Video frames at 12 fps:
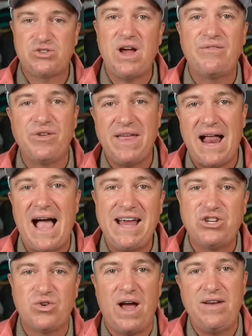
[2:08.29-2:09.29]
driver that I
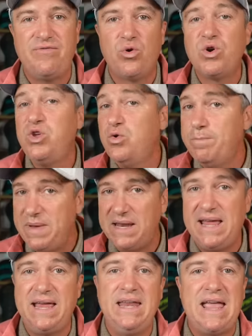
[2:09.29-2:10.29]
tried for you mid
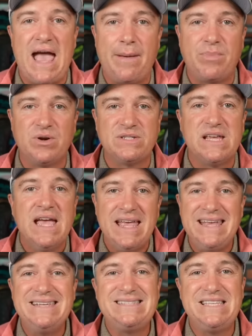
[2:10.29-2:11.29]
handicappers
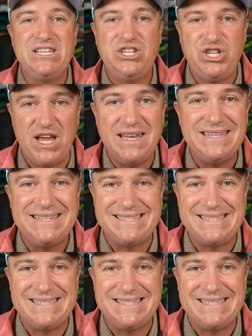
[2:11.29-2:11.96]
is the Gen